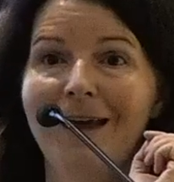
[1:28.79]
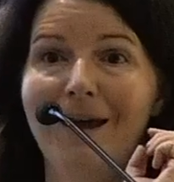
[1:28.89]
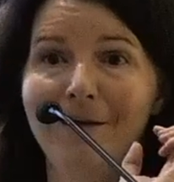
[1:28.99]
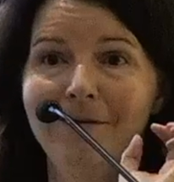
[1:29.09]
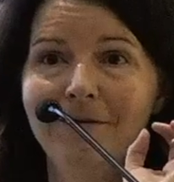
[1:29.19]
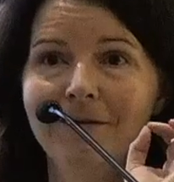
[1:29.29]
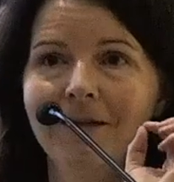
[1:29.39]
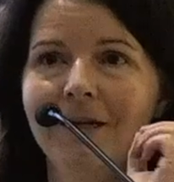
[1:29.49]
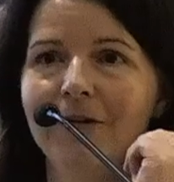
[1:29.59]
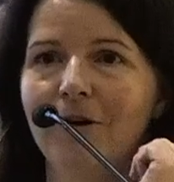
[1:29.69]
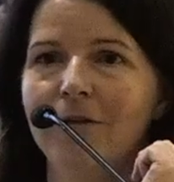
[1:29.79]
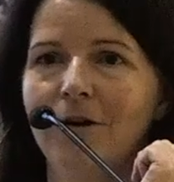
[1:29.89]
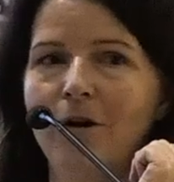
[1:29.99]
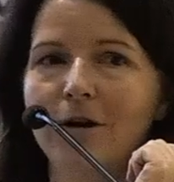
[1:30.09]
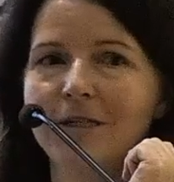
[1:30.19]
F here on the
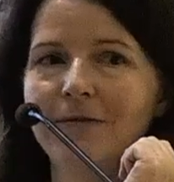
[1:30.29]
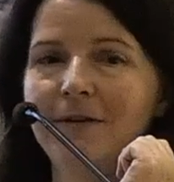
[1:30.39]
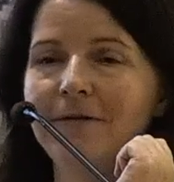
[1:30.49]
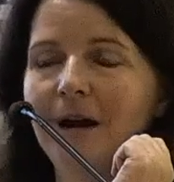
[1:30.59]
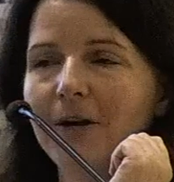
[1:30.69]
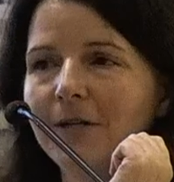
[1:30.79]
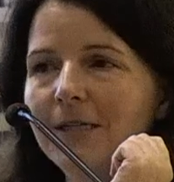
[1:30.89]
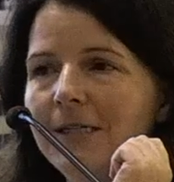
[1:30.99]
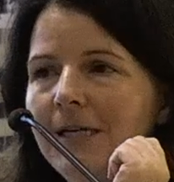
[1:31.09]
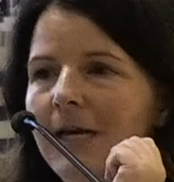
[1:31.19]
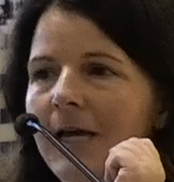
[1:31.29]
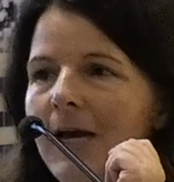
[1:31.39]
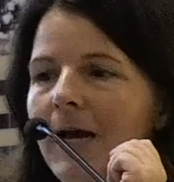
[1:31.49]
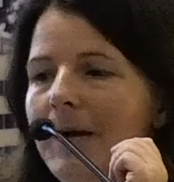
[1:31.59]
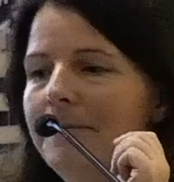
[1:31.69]
RSV virus.
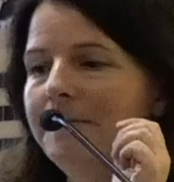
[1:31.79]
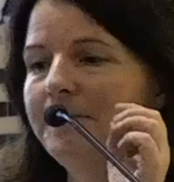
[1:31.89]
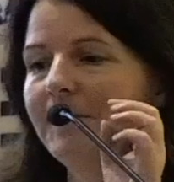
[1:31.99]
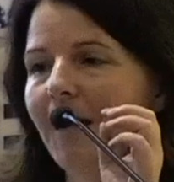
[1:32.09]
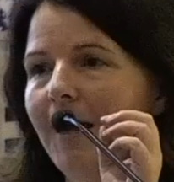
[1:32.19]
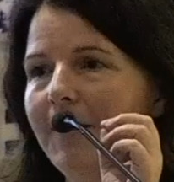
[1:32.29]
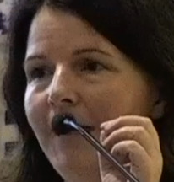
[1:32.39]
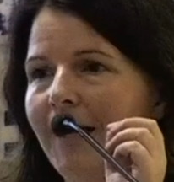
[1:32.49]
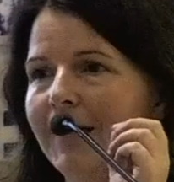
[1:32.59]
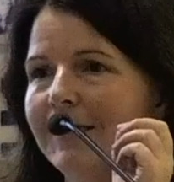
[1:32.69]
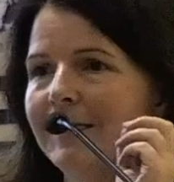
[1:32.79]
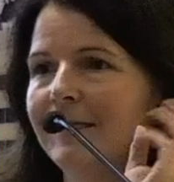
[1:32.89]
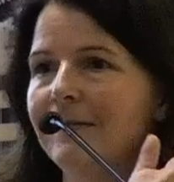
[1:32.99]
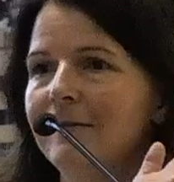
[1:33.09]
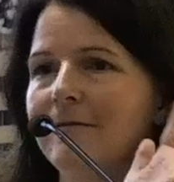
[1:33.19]
That is
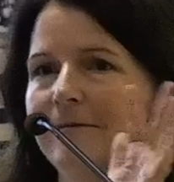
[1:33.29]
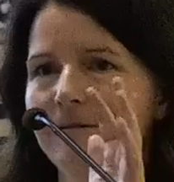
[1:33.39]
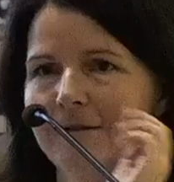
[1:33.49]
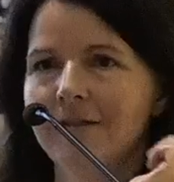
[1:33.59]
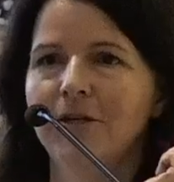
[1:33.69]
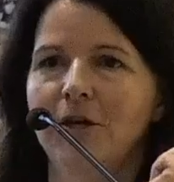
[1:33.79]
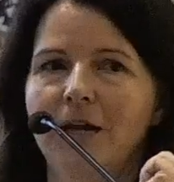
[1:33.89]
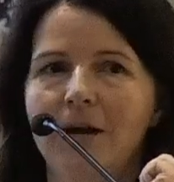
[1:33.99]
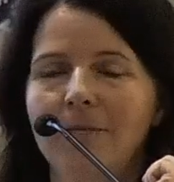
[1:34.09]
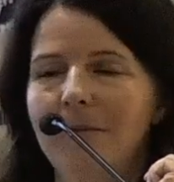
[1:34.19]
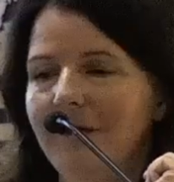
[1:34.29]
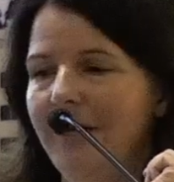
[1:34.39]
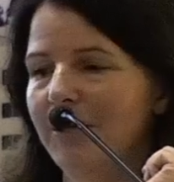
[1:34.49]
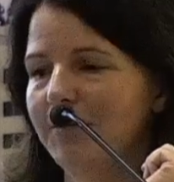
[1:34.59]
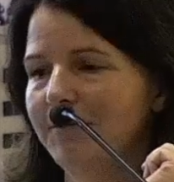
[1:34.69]
going to come up
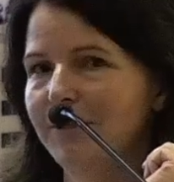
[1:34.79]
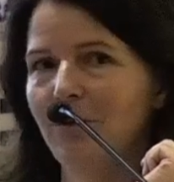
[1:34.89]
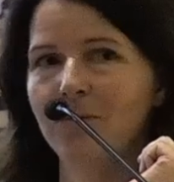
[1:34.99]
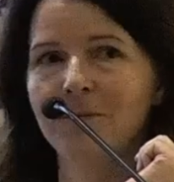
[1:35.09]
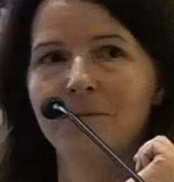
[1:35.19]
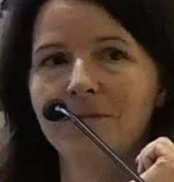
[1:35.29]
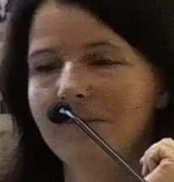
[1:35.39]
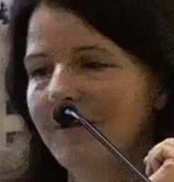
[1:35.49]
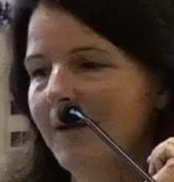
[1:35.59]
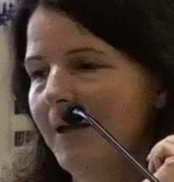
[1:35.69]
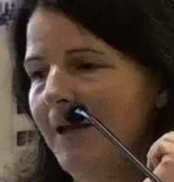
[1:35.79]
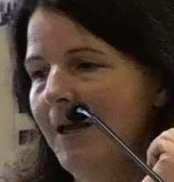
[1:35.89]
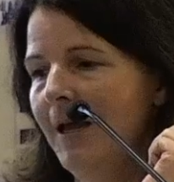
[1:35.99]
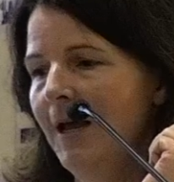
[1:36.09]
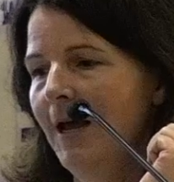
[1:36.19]
later. So
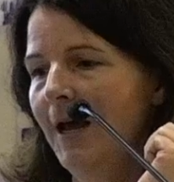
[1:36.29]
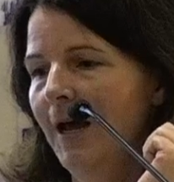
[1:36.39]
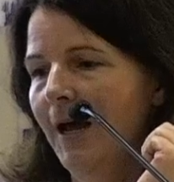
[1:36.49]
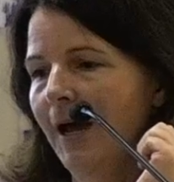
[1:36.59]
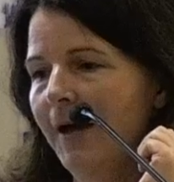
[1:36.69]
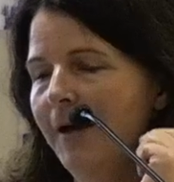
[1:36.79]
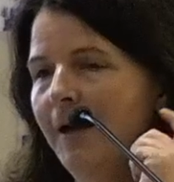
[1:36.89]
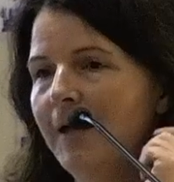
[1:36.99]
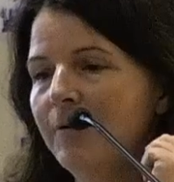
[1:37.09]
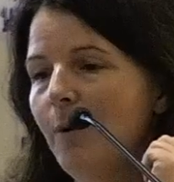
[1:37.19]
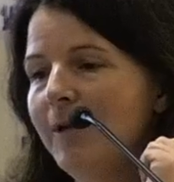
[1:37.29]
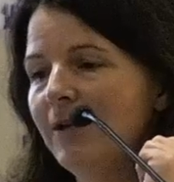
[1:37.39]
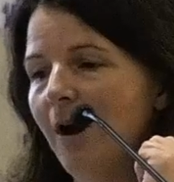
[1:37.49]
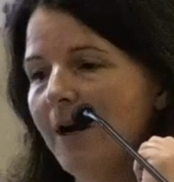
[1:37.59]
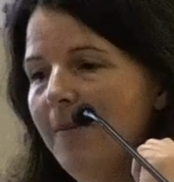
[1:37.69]
when we
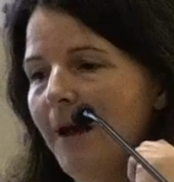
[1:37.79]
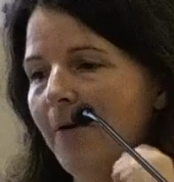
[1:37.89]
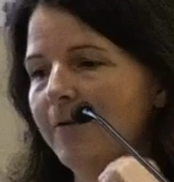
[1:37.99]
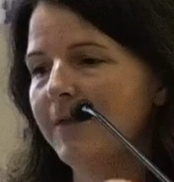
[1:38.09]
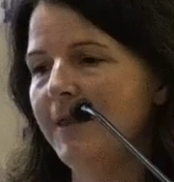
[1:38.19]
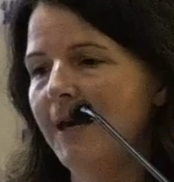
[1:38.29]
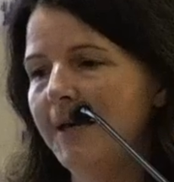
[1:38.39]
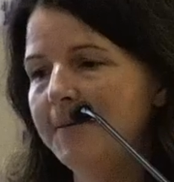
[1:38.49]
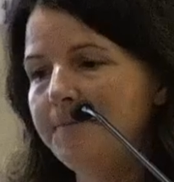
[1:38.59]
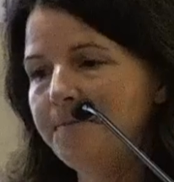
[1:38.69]
talk about the